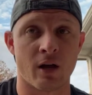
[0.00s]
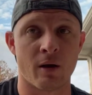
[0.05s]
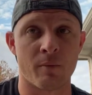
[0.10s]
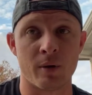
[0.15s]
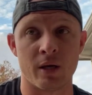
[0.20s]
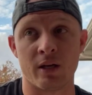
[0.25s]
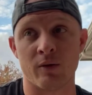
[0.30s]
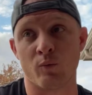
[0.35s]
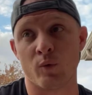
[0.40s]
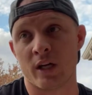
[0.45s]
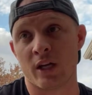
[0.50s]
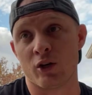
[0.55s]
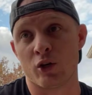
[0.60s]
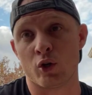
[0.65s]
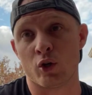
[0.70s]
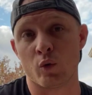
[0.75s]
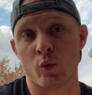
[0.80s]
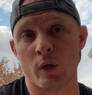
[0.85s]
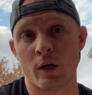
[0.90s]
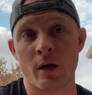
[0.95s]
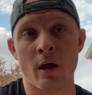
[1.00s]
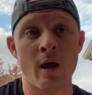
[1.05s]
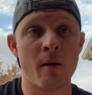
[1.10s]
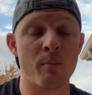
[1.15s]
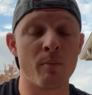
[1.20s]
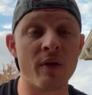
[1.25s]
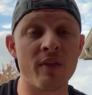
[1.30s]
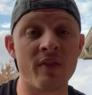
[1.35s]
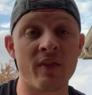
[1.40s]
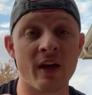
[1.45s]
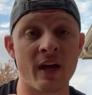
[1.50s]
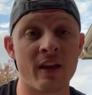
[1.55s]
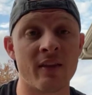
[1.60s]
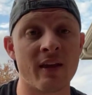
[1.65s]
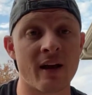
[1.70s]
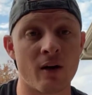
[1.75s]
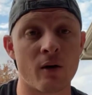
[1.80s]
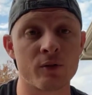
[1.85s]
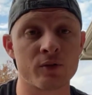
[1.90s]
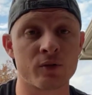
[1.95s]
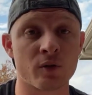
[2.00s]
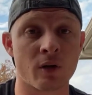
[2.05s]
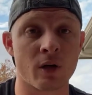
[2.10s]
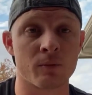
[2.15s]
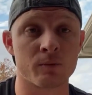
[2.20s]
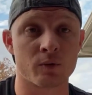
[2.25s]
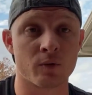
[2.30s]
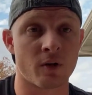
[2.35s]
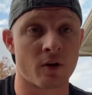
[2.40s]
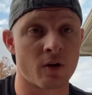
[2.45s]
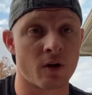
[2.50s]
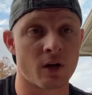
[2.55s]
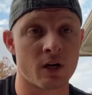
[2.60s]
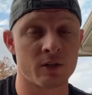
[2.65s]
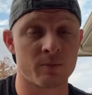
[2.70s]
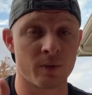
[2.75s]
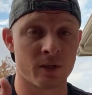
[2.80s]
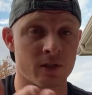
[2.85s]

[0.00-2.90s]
I mean, we can do it, but then that also comes with the cost,